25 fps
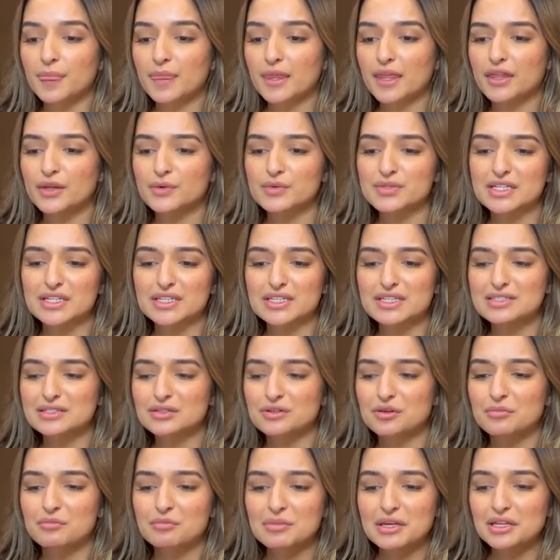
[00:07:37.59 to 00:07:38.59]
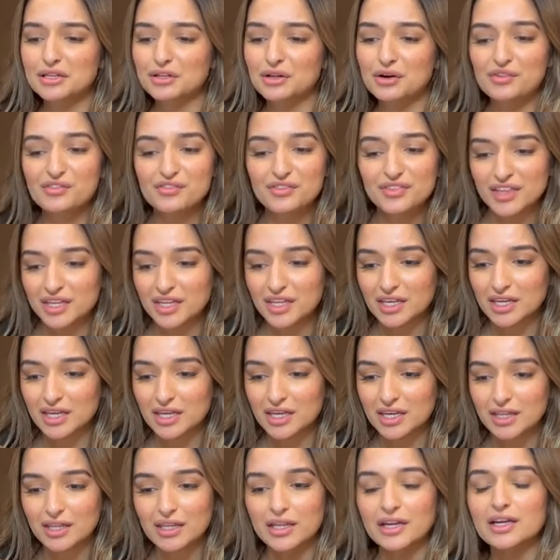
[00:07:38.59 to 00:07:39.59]
there was like this little meatloaf
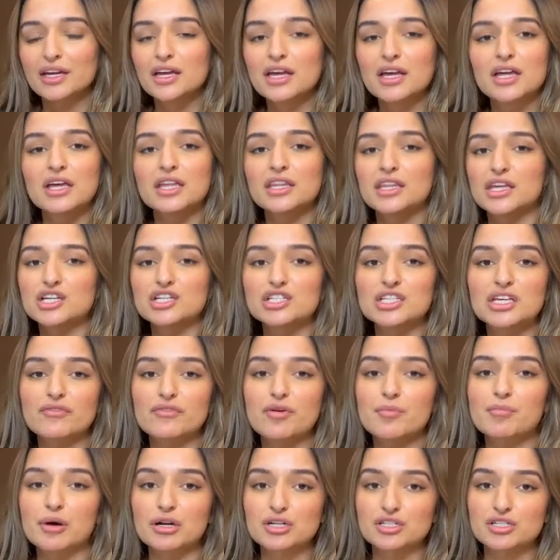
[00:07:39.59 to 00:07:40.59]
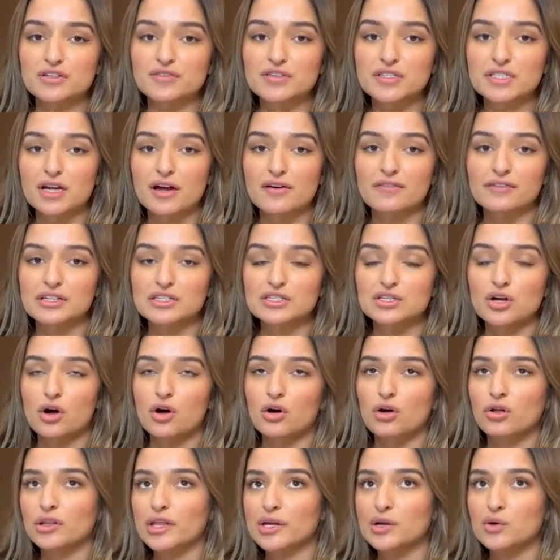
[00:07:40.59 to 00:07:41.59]
thingy. Like they just give a bunch of stuff. It's
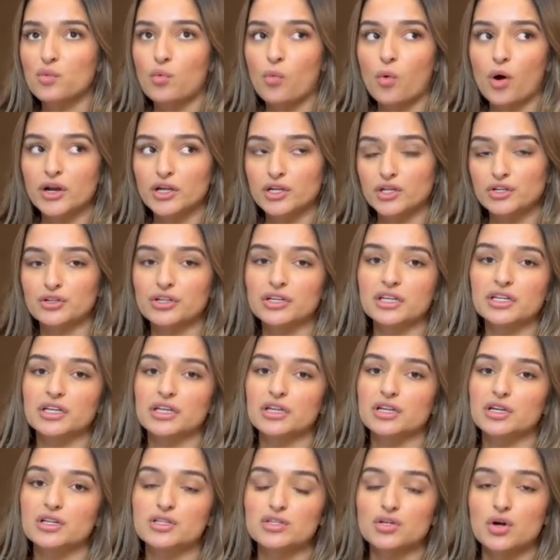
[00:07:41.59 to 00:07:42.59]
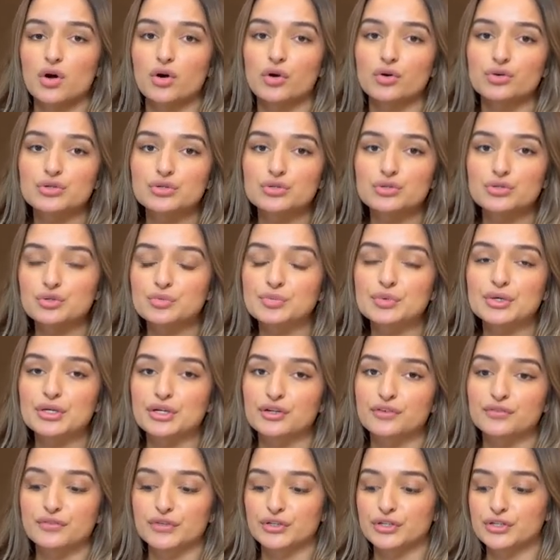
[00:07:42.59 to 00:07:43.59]
all like one ingredient. It's all super
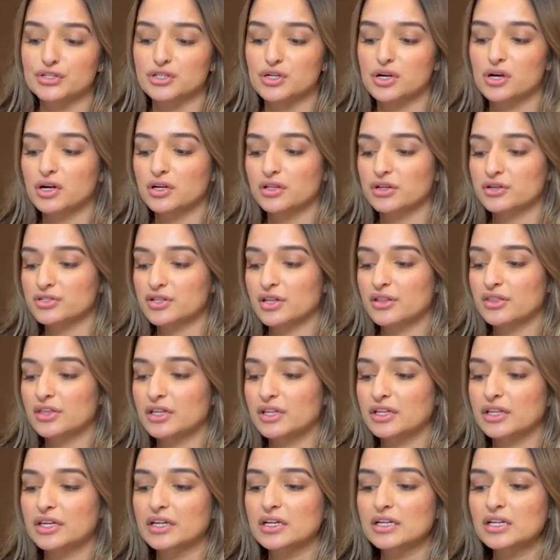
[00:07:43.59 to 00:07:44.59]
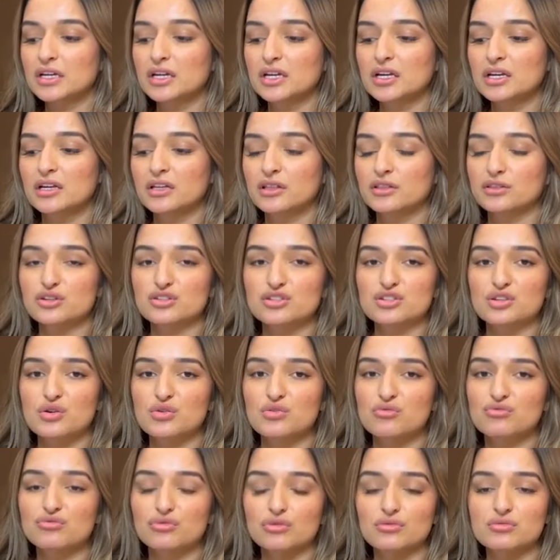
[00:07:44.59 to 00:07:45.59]
good for your dog. There's nothing like, there's
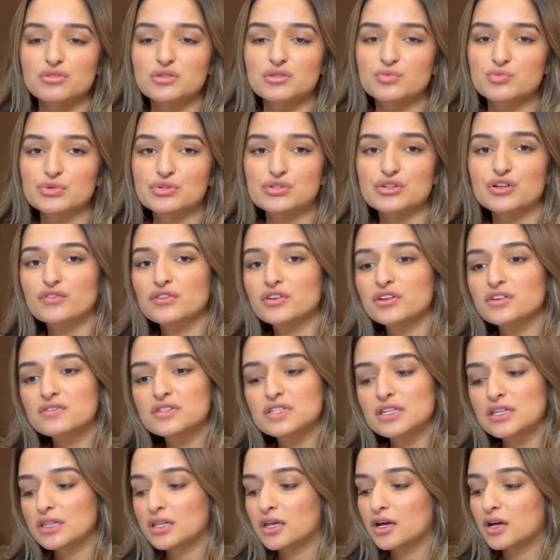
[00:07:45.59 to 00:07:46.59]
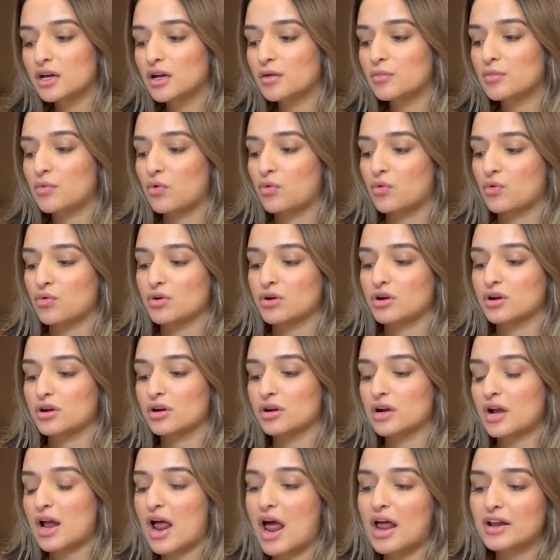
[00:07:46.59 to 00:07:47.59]
no gross preservatives in them
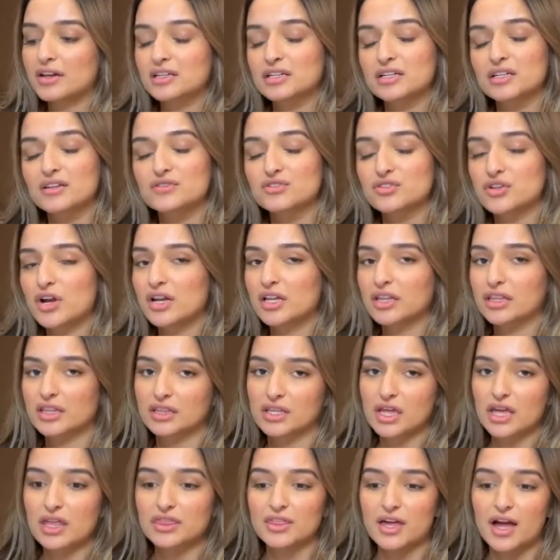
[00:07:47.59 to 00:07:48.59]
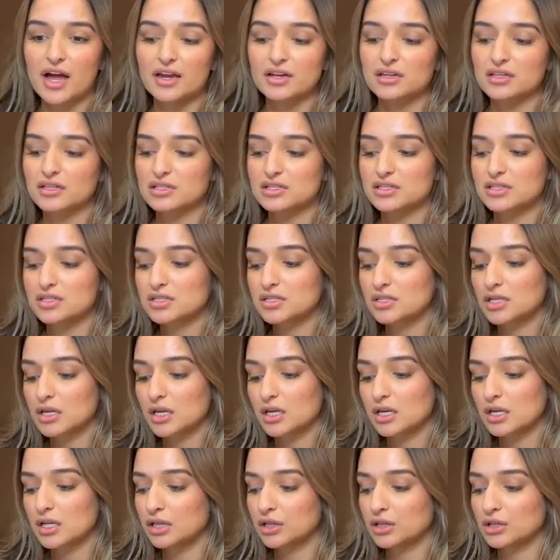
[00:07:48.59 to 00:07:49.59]
or additives or anything like that. It's
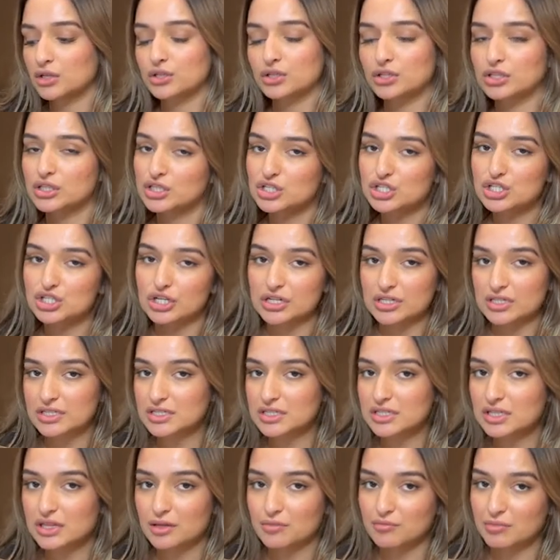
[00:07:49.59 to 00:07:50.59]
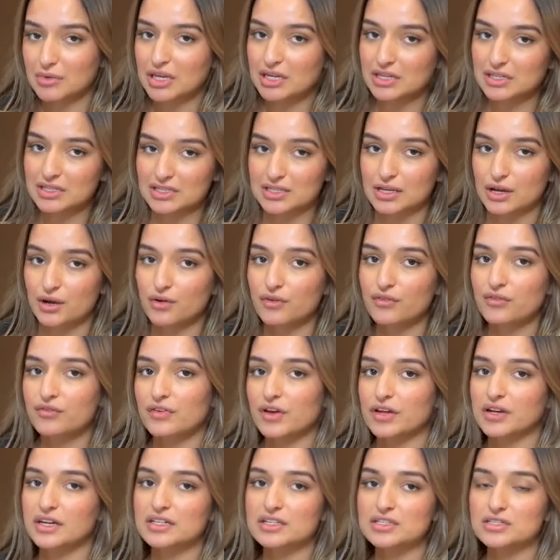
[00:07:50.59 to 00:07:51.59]
literally just the meat itself
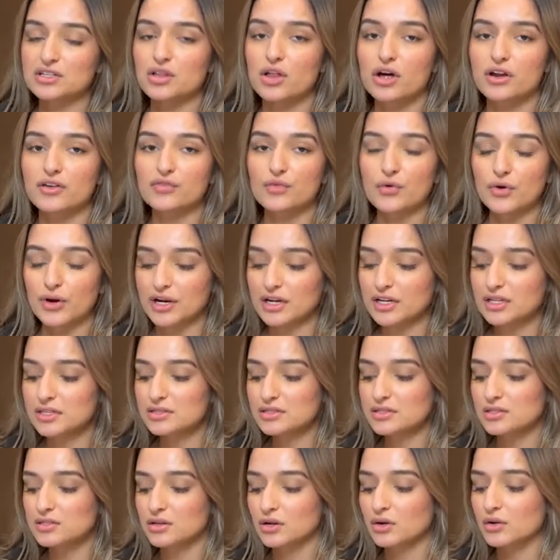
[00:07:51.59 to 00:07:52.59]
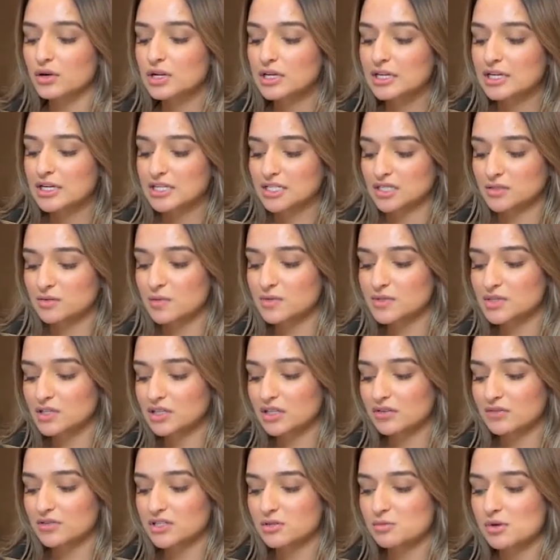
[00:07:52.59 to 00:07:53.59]
and it's a lot of organs. So sometimes I'll
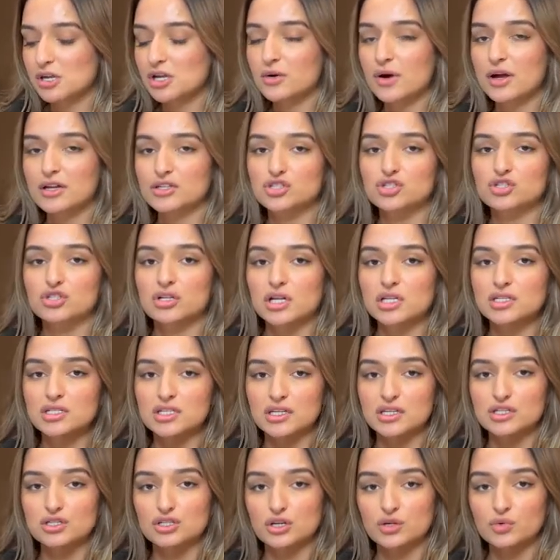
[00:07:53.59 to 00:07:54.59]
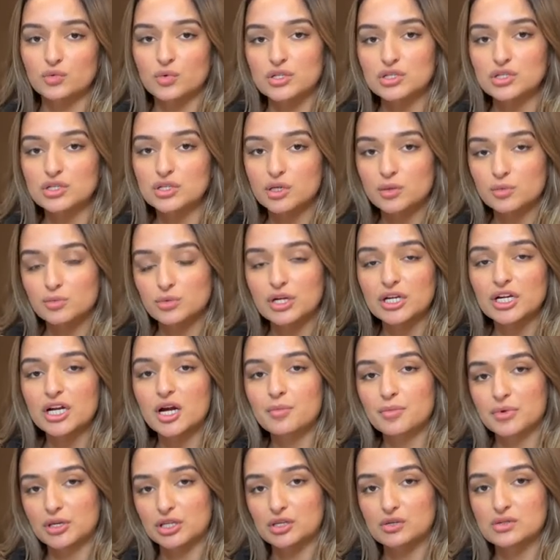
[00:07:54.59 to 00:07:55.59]
give it to Miko as treats, like certain ones you can break
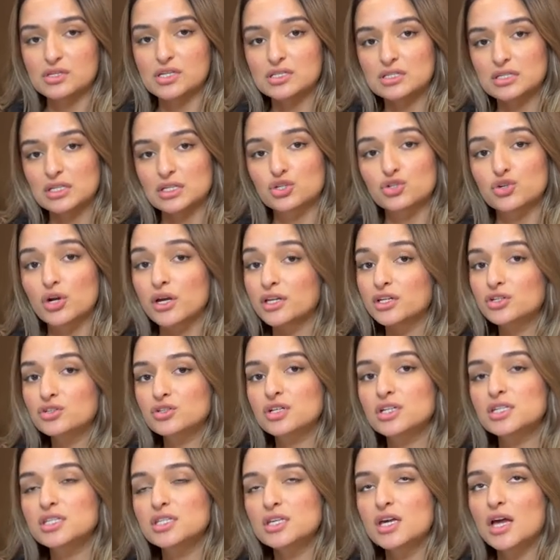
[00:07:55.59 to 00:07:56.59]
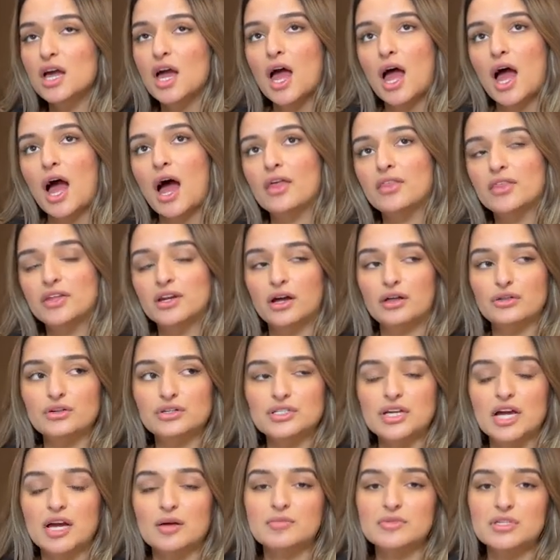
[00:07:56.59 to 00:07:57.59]
up and use as like training treats and then other
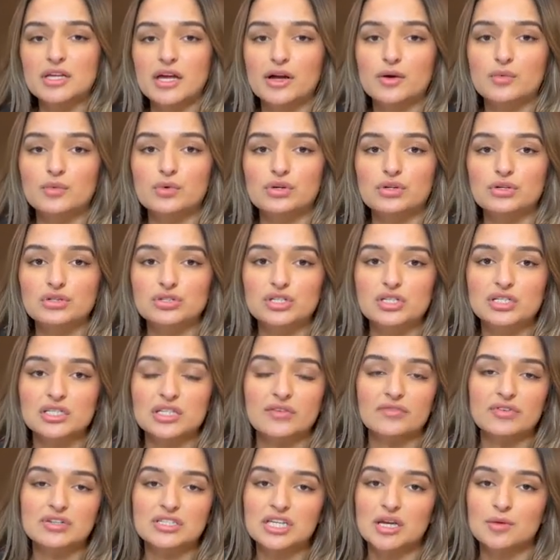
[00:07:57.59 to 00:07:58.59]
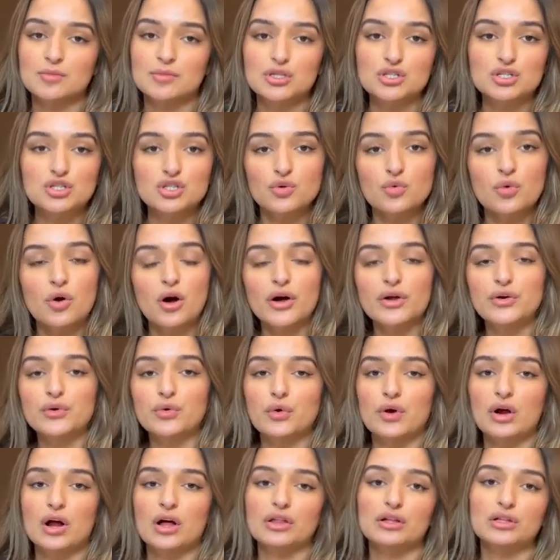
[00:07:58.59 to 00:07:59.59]
times I will just give it to him to chew on
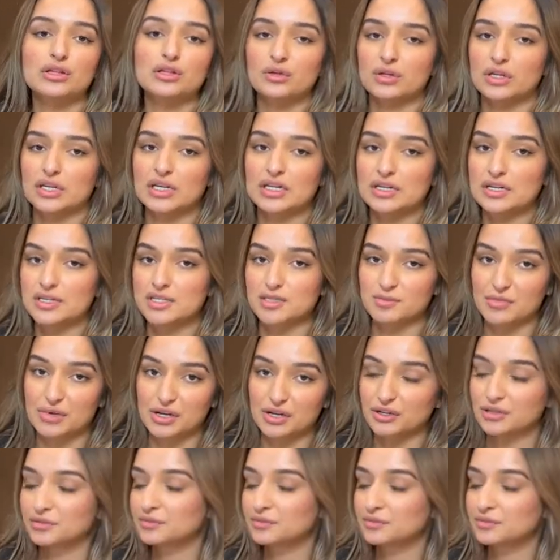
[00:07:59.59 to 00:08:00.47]
or I'll include it in his meal.